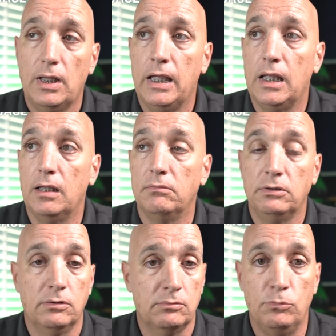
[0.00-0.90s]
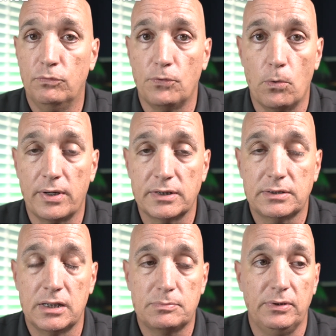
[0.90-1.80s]
and you can move forward
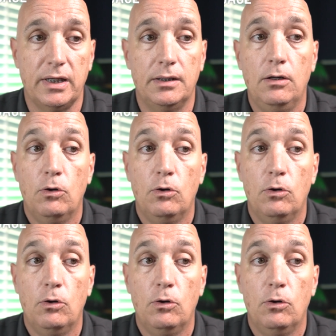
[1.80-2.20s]
as planned.